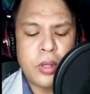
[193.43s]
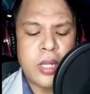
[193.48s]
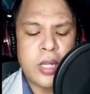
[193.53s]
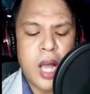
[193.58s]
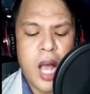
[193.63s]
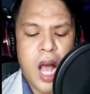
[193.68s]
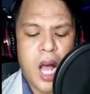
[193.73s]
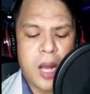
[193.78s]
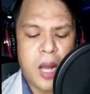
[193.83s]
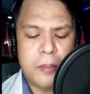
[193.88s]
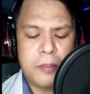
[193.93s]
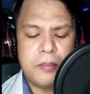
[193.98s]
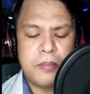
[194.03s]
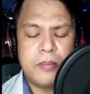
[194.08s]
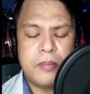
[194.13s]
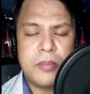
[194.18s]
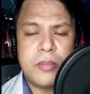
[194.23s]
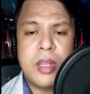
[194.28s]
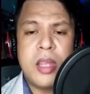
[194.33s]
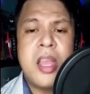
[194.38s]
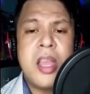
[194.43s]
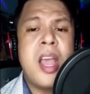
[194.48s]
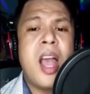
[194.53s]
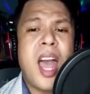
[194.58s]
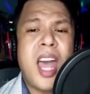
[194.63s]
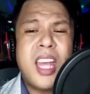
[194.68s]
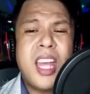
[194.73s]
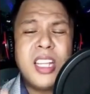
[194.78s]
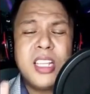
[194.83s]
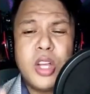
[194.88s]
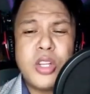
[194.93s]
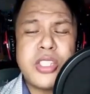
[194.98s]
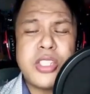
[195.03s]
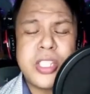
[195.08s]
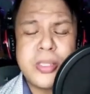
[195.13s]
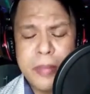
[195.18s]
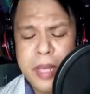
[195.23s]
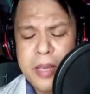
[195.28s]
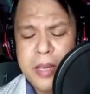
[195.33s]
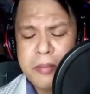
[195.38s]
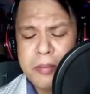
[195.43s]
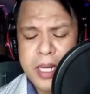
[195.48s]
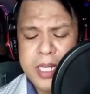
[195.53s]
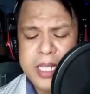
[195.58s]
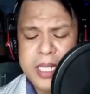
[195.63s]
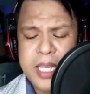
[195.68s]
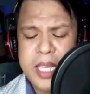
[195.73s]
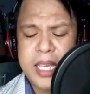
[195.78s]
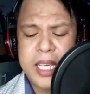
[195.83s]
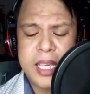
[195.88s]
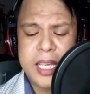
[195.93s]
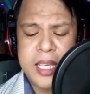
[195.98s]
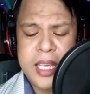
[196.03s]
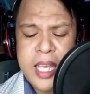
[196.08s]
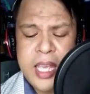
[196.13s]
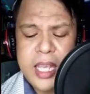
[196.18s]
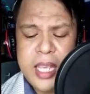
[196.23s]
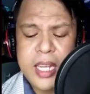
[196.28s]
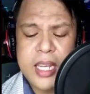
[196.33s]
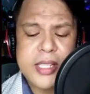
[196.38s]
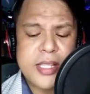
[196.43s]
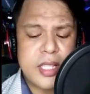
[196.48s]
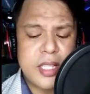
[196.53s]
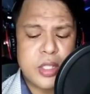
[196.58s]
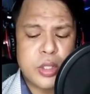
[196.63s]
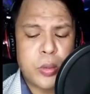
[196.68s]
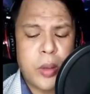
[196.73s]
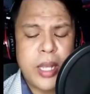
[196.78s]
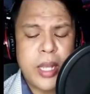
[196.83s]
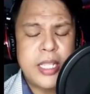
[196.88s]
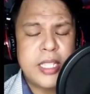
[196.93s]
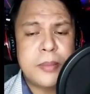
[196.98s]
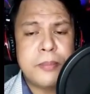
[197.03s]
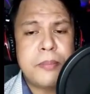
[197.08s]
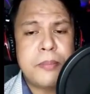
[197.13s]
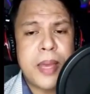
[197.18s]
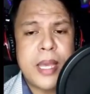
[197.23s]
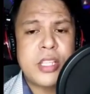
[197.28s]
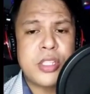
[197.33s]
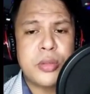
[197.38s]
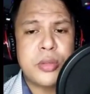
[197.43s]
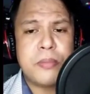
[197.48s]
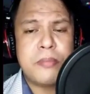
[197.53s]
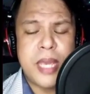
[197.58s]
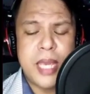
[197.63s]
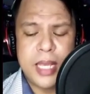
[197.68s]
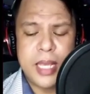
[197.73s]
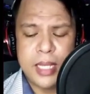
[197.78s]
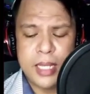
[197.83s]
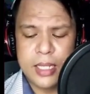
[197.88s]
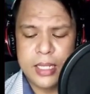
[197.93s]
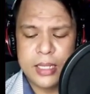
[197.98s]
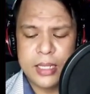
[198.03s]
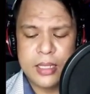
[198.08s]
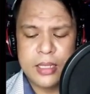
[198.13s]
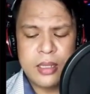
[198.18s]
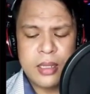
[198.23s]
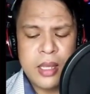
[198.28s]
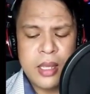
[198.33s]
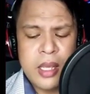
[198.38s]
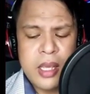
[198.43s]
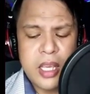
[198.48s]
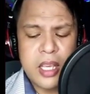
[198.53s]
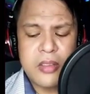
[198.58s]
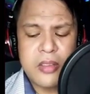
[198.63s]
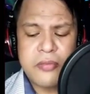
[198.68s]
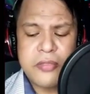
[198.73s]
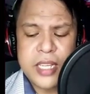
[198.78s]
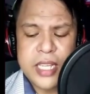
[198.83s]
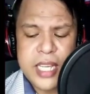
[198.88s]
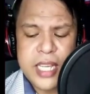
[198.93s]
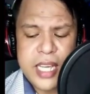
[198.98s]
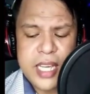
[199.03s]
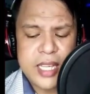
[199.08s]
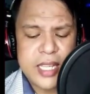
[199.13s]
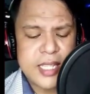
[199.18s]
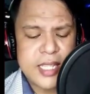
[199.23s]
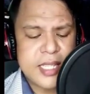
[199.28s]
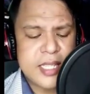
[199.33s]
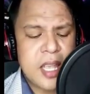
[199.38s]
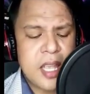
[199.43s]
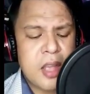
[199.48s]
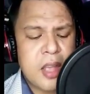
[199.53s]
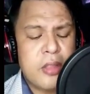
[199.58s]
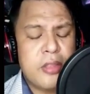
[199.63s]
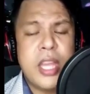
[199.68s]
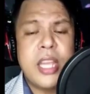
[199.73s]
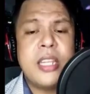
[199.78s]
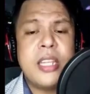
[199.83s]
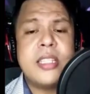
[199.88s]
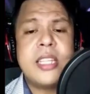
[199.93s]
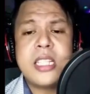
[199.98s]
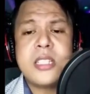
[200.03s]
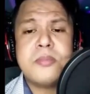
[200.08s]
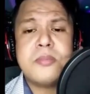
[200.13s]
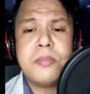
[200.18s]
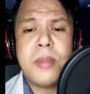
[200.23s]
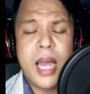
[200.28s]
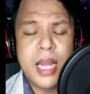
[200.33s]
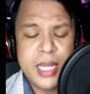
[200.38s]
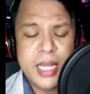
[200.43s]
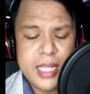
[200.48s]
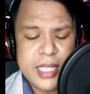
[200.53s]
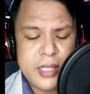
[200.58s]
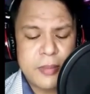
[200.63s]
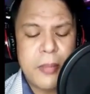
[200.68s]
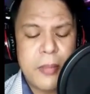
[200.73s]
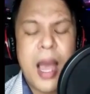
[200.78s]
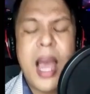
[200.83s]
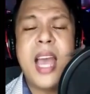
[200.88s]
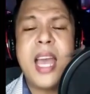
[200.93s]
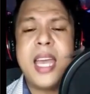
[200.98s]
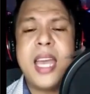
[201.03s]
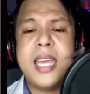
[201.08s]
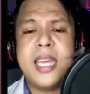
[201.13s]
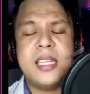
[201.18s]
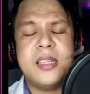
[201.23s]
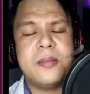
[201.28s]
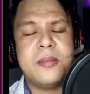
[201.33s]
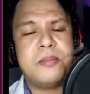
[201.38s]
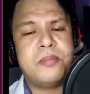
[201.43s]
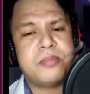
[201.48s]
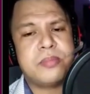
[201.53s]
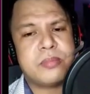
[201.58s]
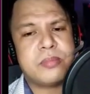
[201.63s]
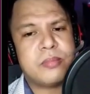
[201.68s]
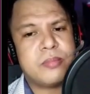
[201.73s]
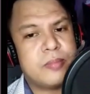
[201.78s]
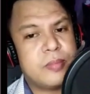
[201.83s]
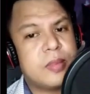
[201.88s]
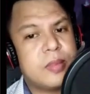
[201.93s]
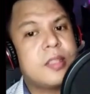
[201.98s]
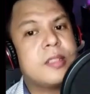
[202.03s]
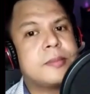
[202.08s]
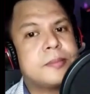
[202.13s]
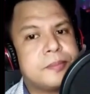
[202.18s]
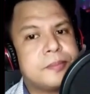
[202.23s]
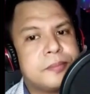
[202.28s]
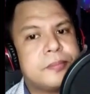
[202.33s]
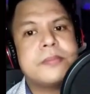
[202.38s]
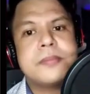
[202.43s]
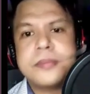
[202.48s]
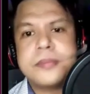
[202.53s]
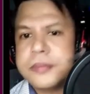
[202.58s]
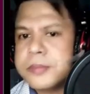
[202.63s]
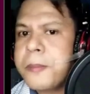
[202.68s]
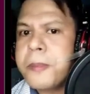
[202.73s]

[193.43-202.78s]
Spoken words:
Jocelyn spoke up. I lost my money. It is a 20 peso bill. If it is, then that money is mine.